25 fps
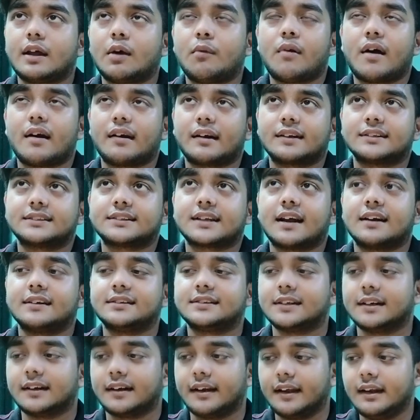the water
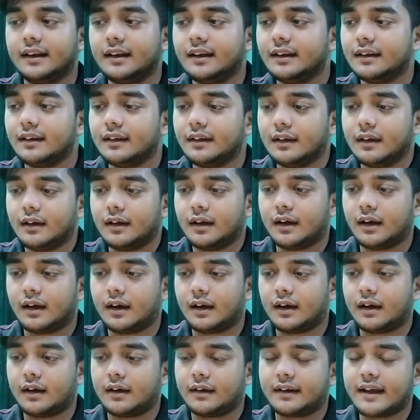scarcity
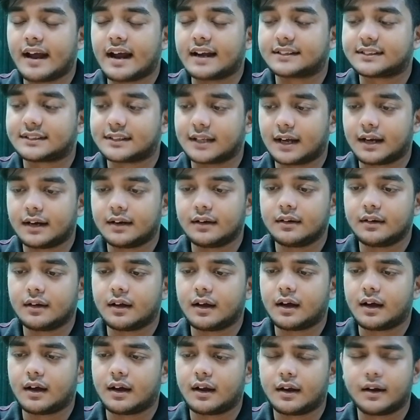that
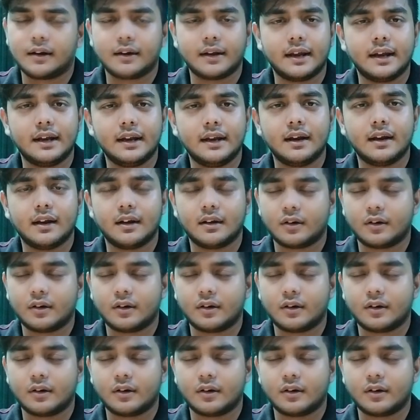are in